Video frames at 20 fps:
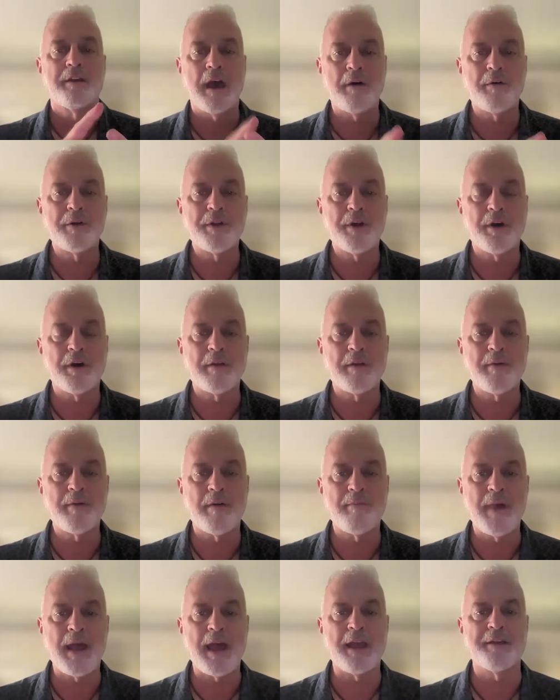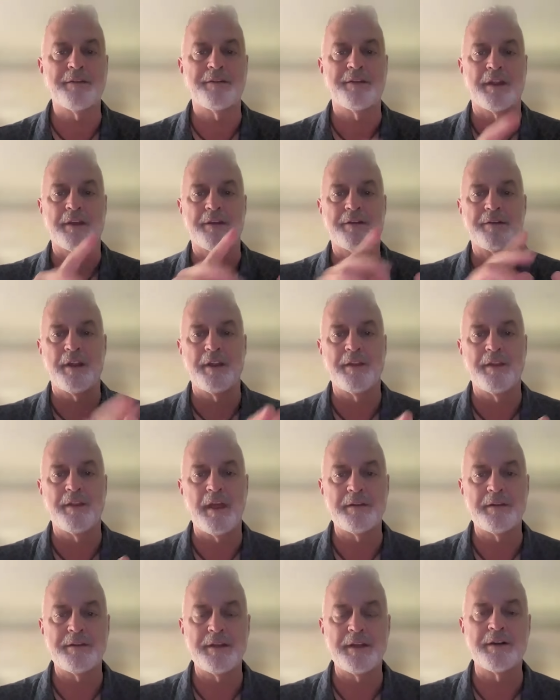Now we're talking about magazines. In
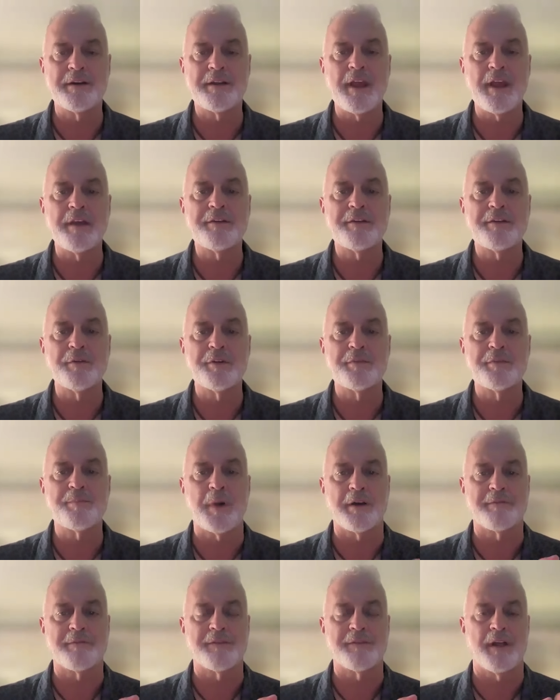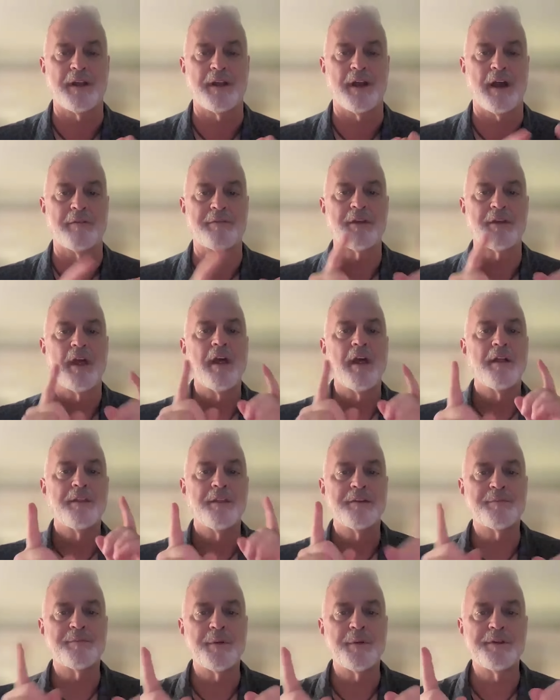the Teeter case, it was butterfly knives.
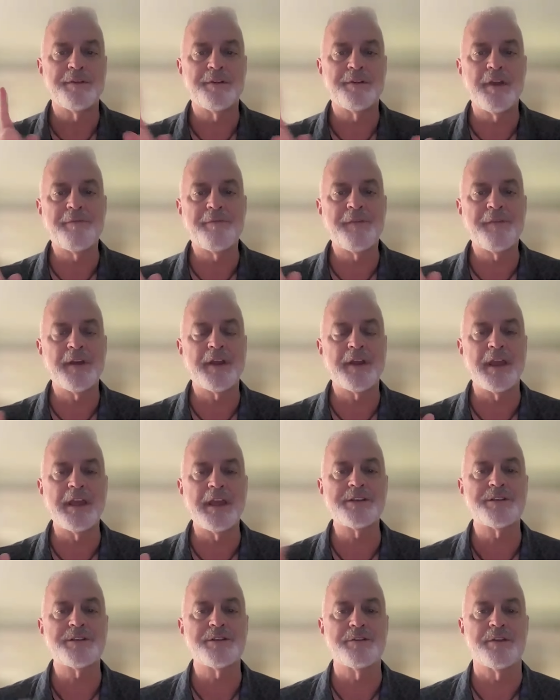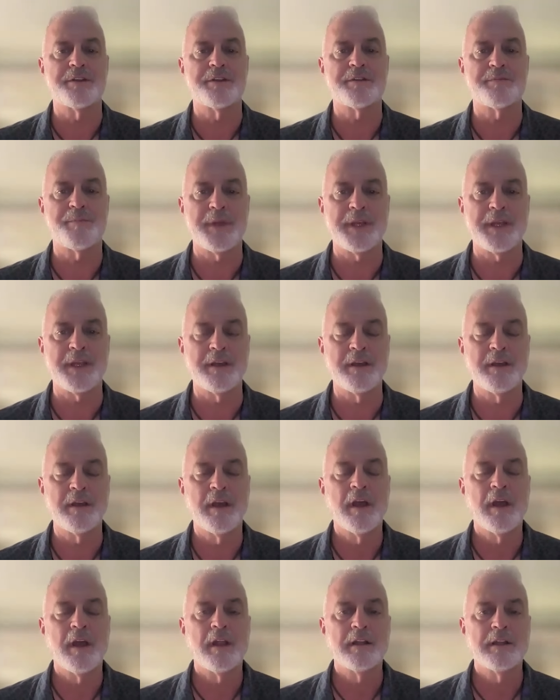The specific issue that's being
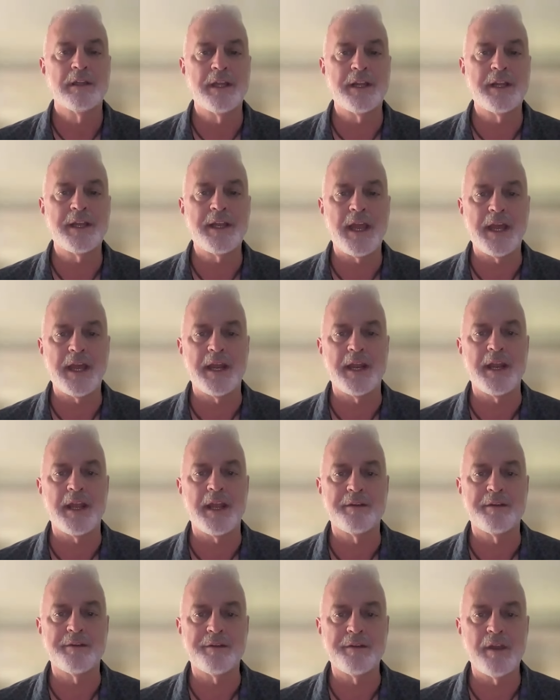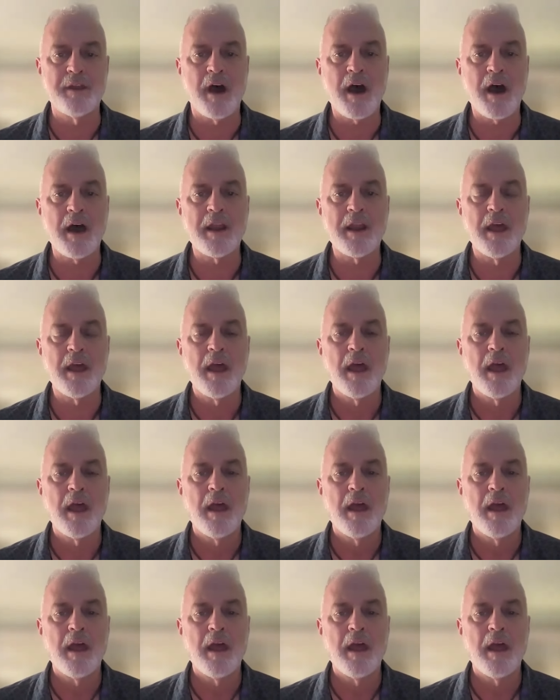litigated is not